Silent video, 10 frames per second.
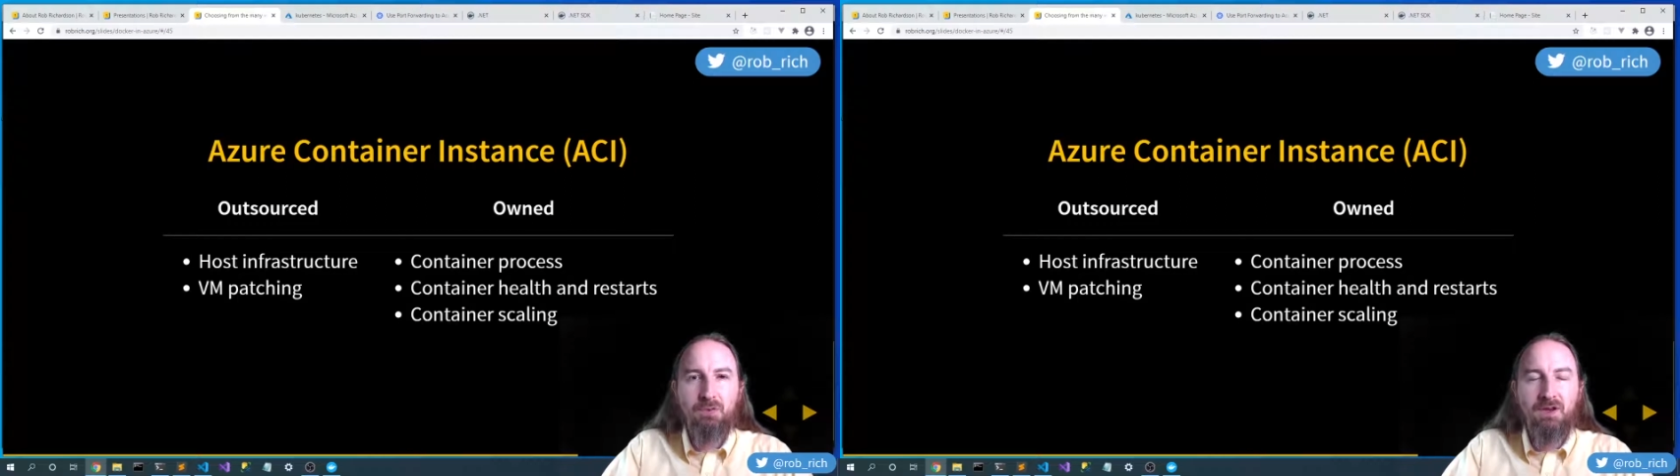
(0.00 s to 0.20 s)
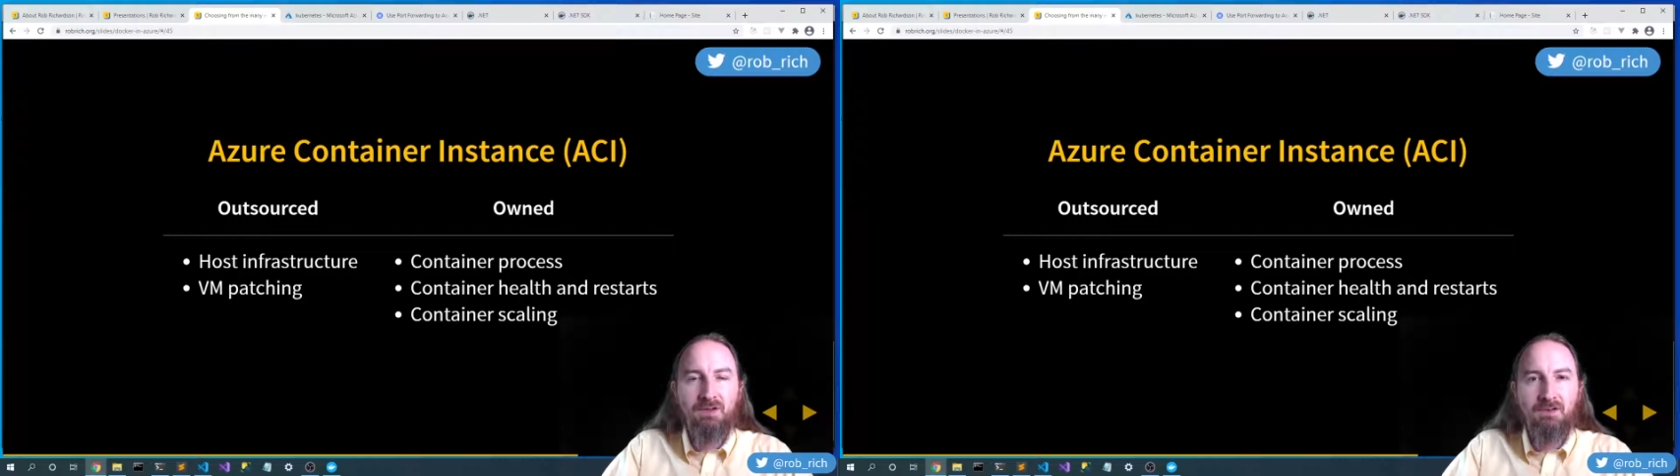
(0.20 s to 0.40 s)

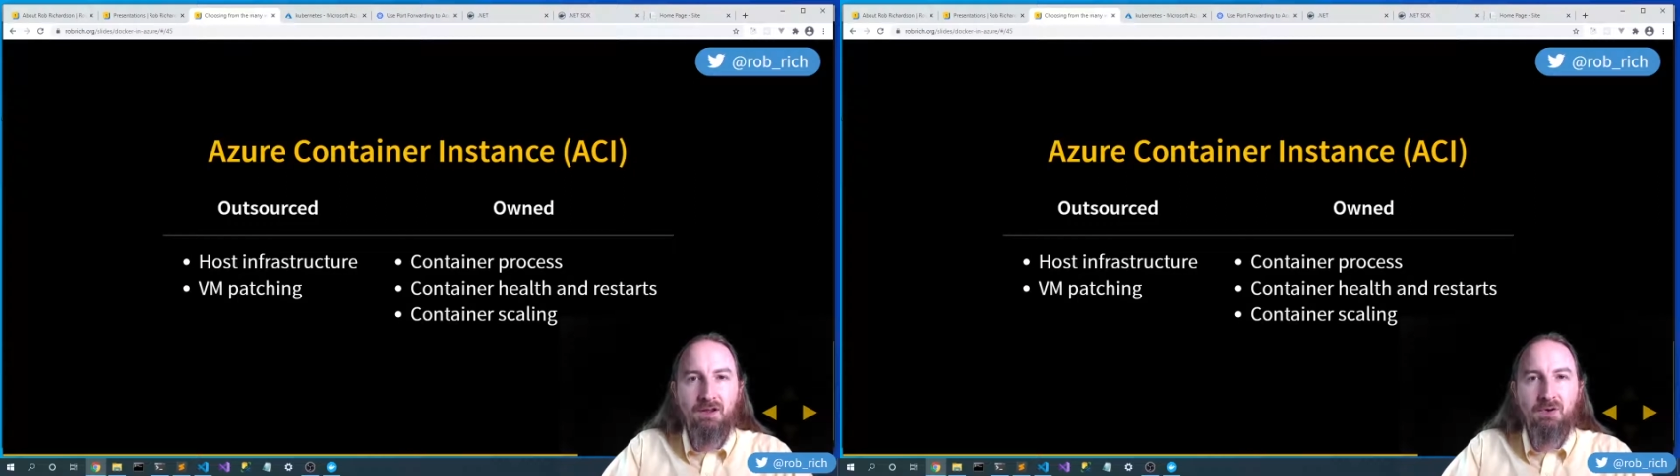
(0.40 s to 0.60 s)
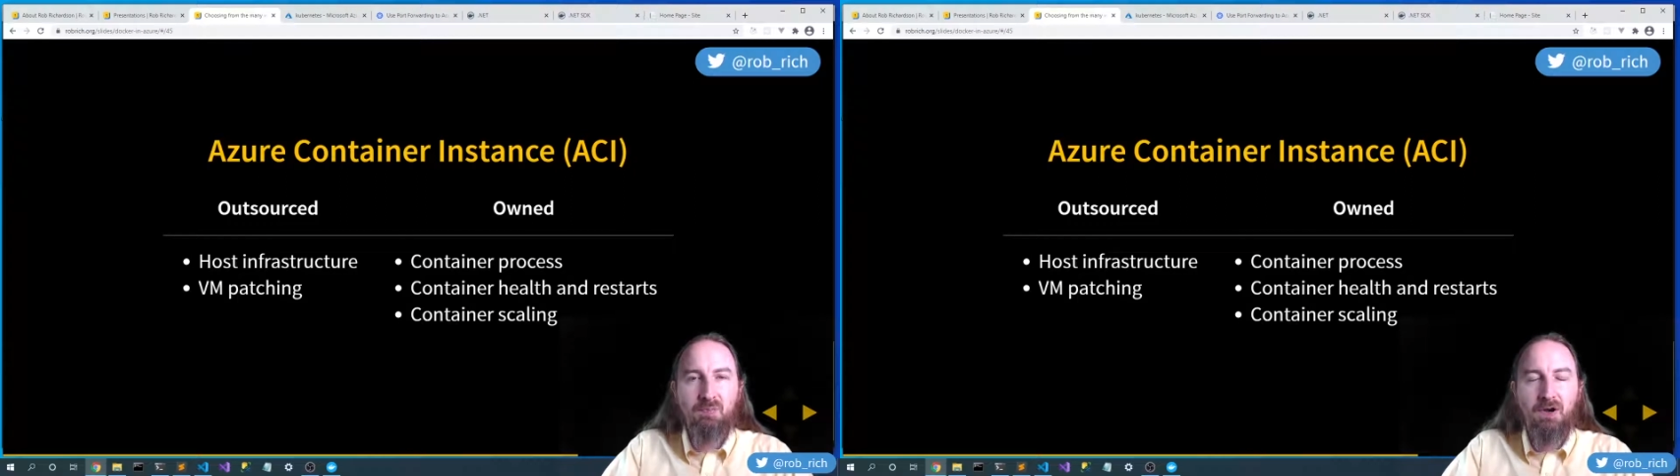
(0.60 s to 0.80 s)
the
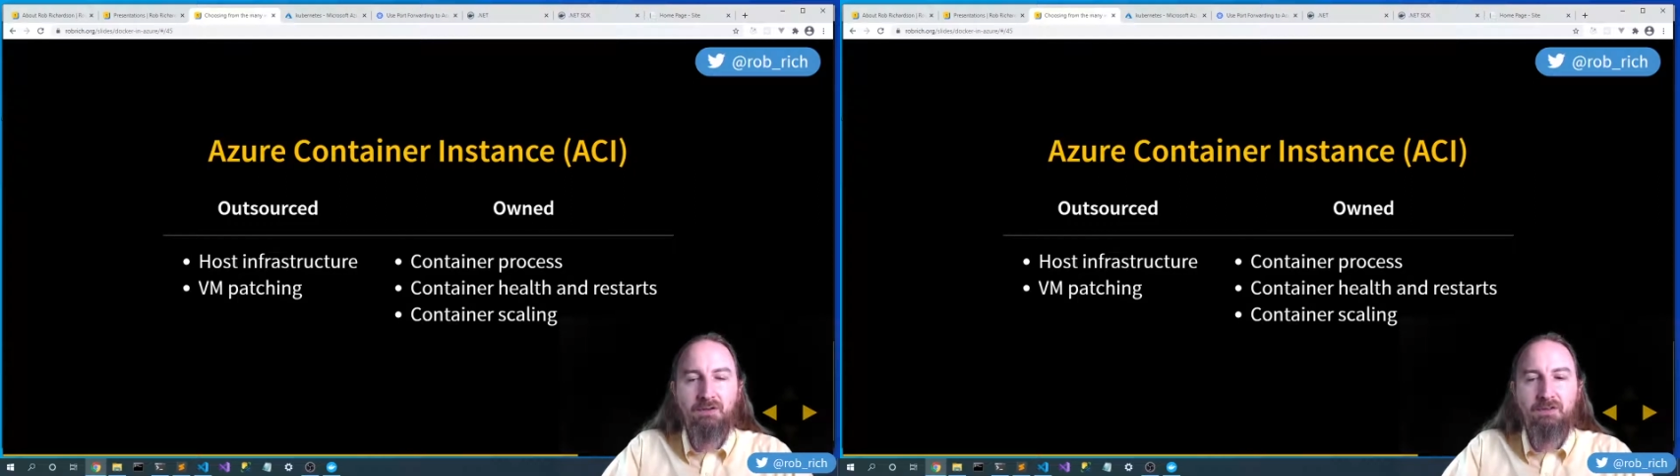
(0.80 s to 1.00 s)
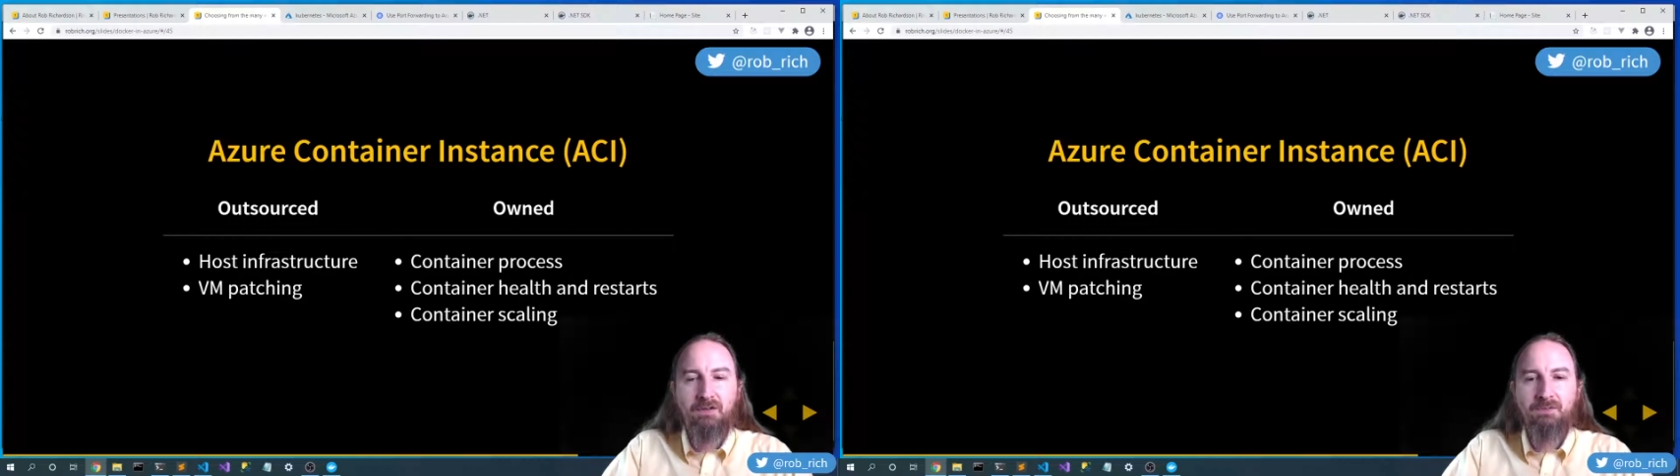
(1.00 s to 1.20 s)
container
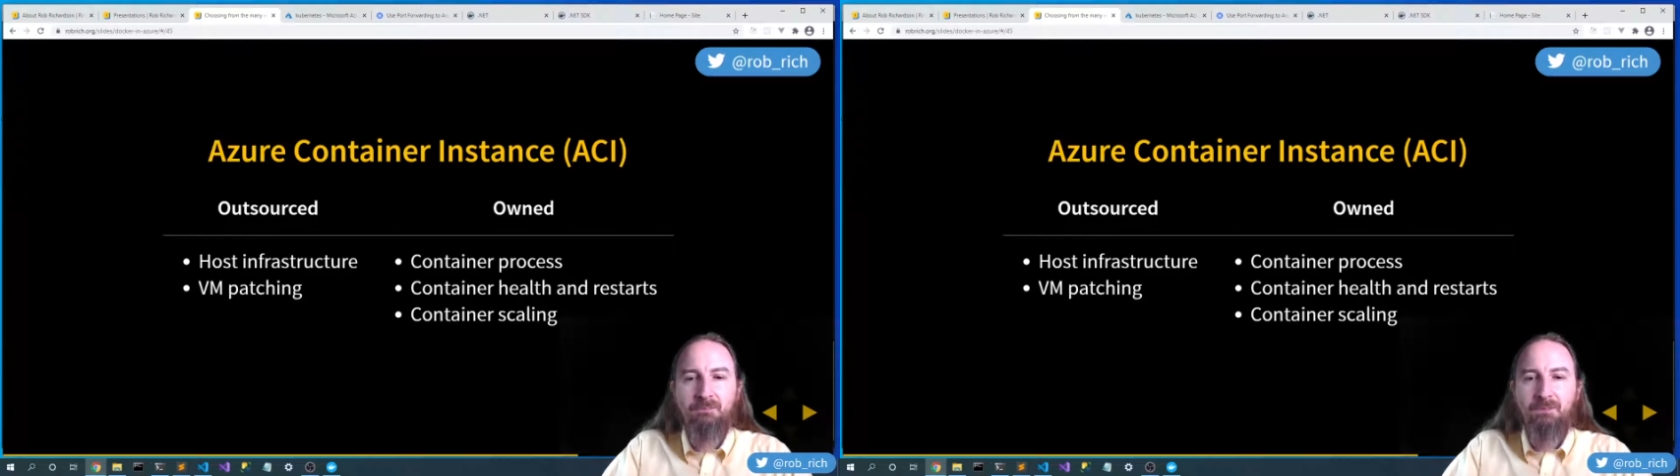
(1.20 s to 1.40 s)
process.